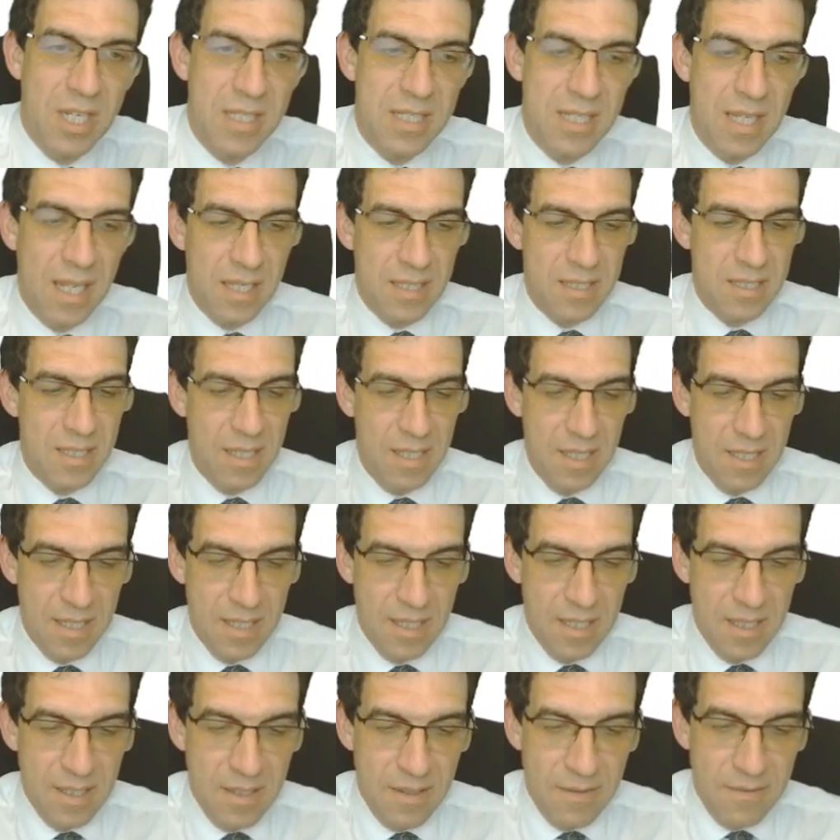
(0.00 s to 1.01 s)
attacks.
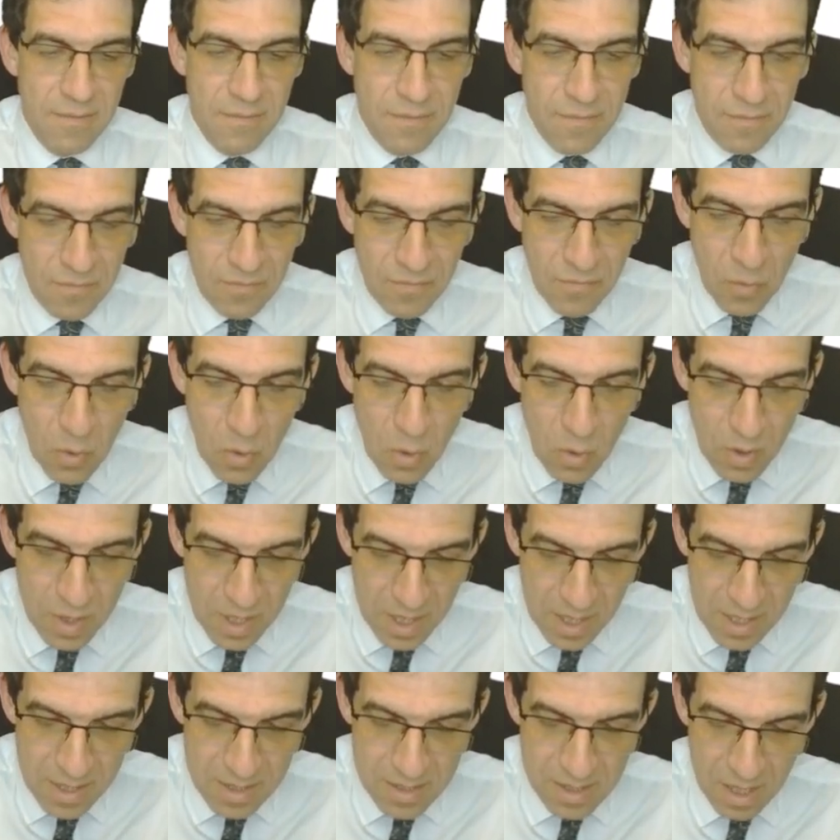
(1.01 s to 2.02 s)
4
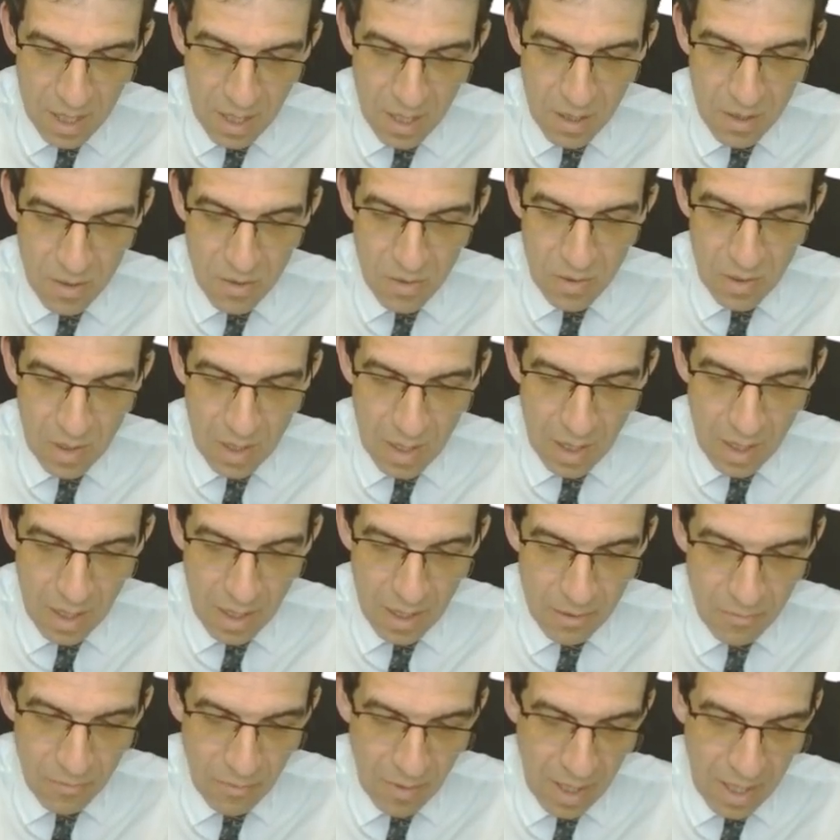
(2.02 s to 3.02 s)
years ago,
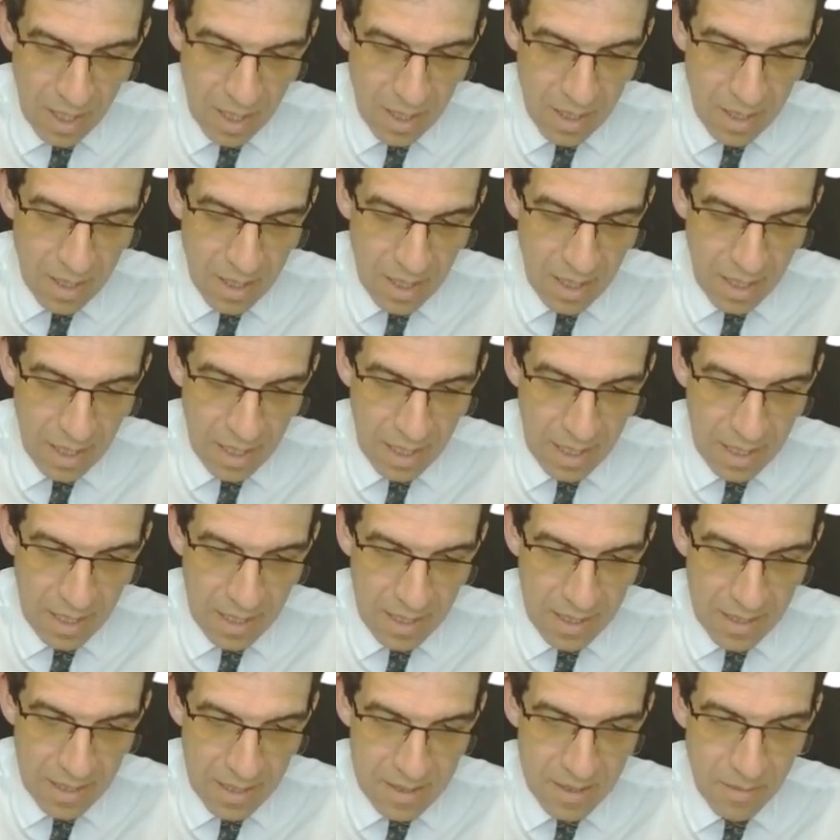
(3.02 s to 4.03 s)
I ran
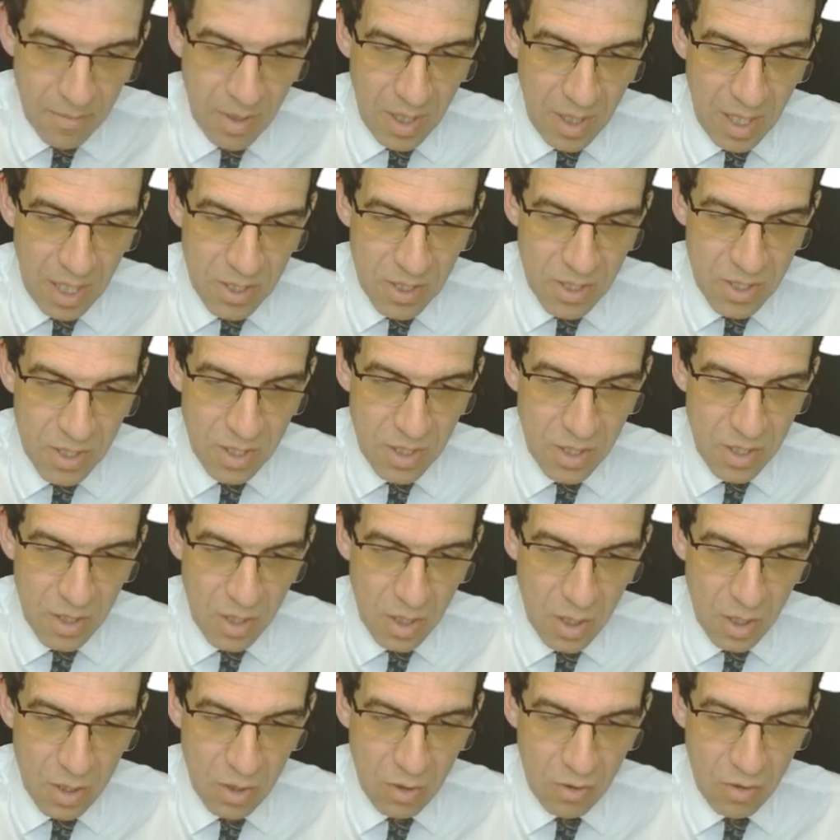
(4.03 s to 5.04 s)
a simulation
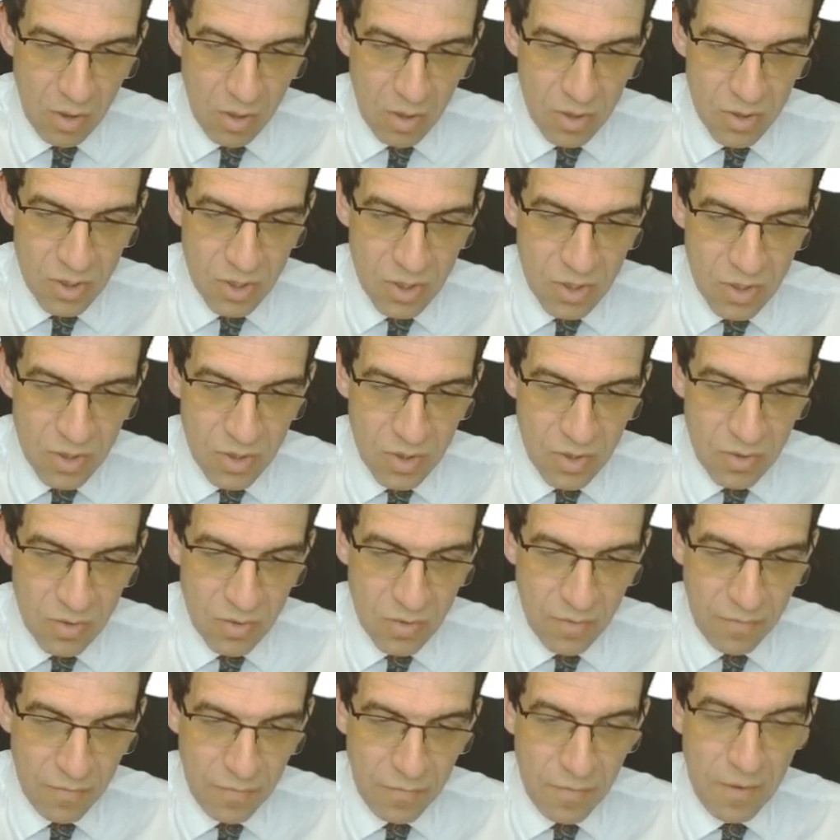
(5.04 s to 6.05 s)
across
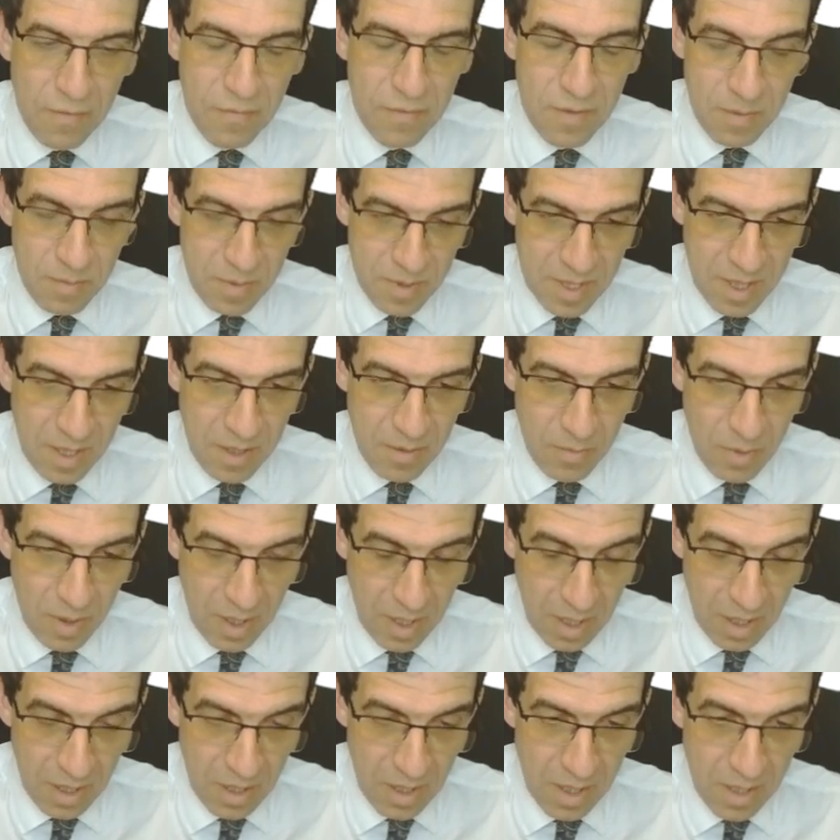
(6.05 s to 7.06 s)
50% of my
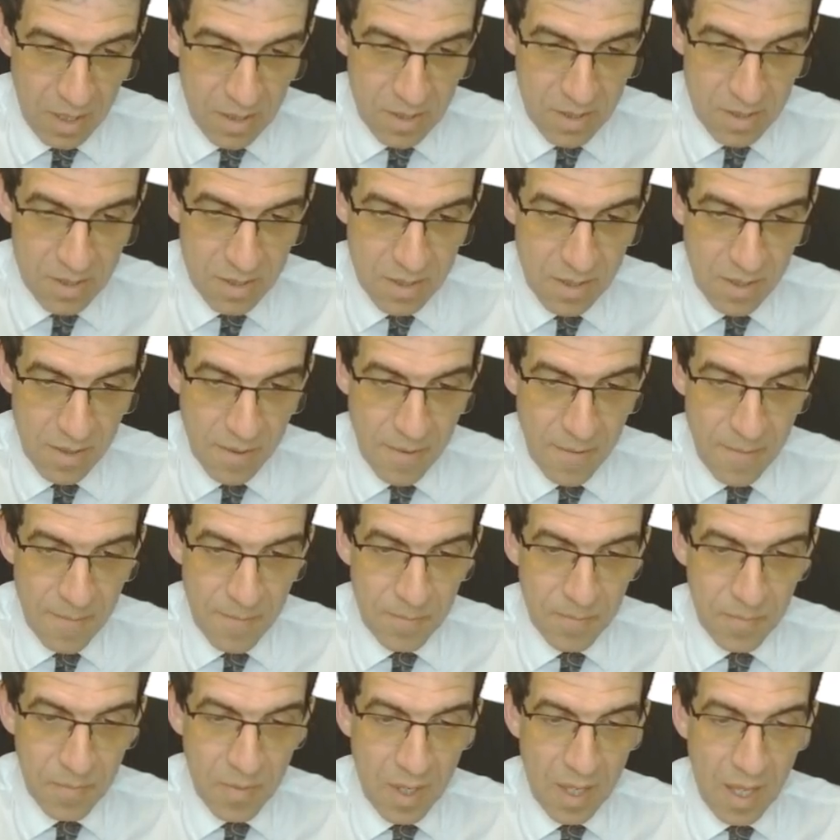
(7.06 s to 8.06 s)
clients,
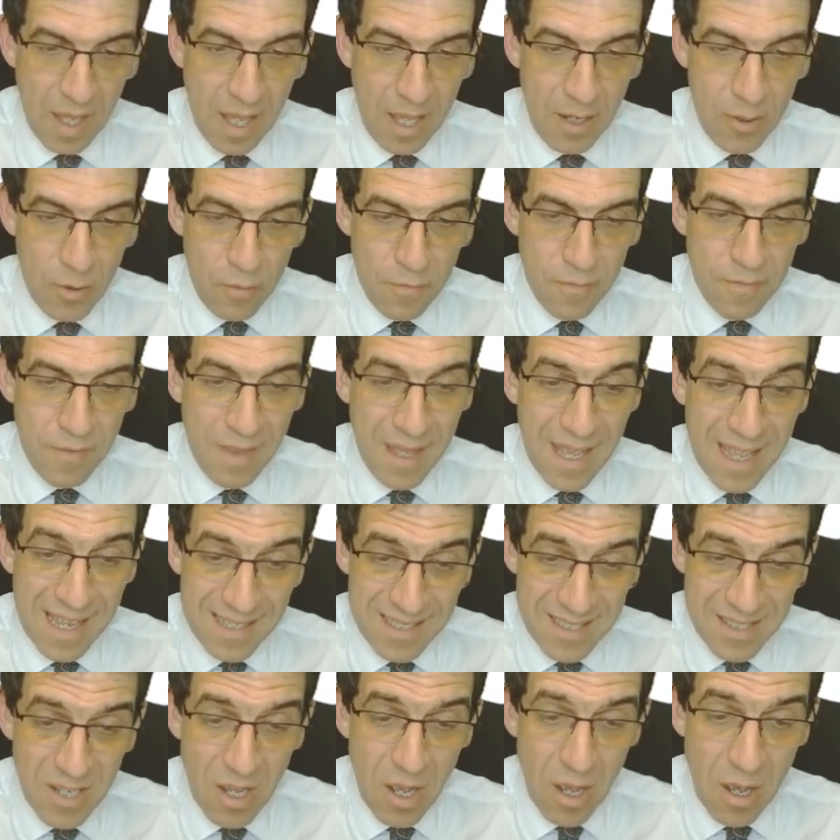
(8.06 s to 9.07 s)
and of their
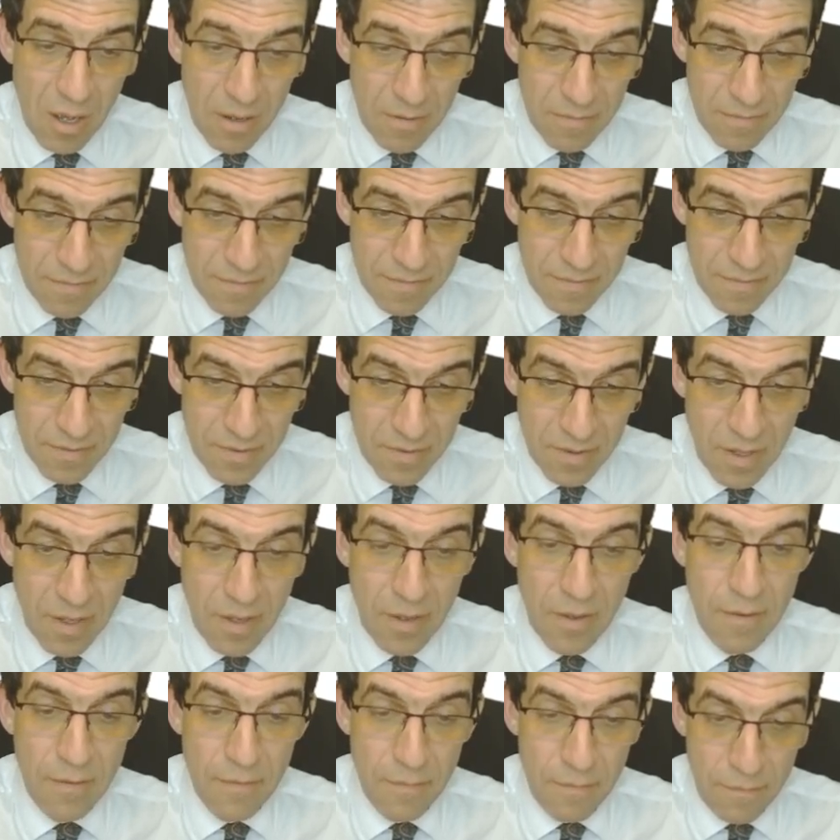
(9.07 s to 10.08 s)
staff,
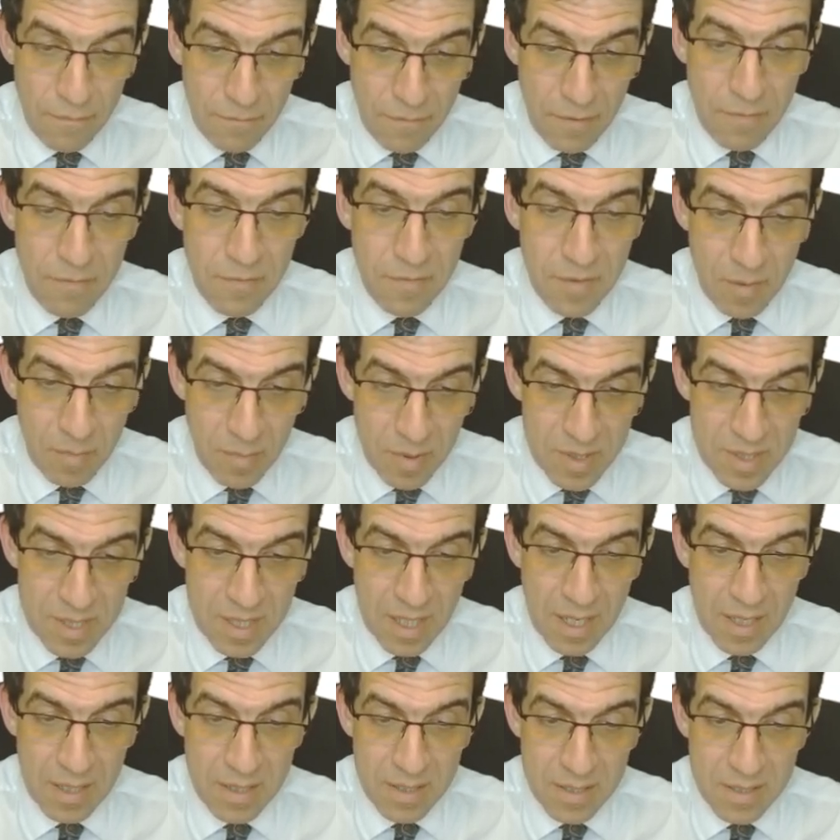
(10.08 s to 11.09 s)

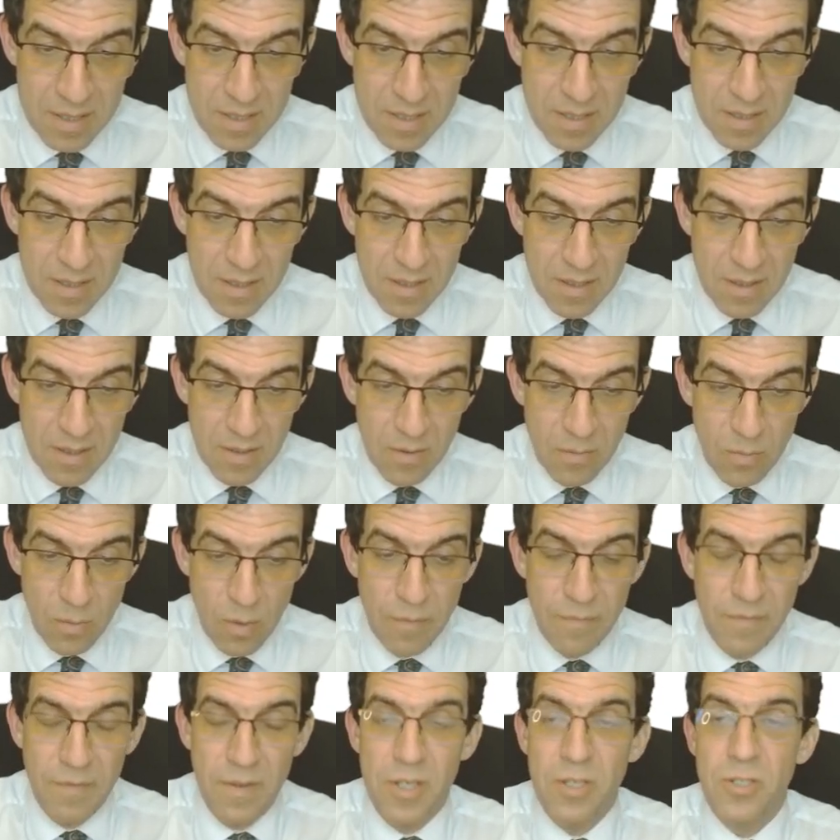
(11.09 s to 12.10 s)
50%
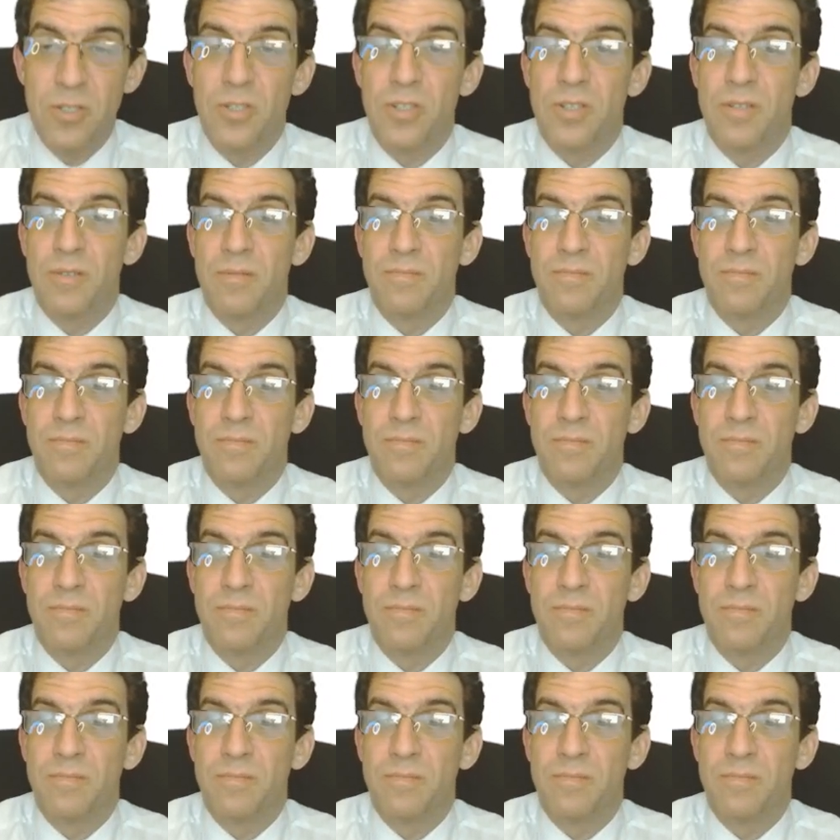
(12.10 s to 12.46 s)
were phished.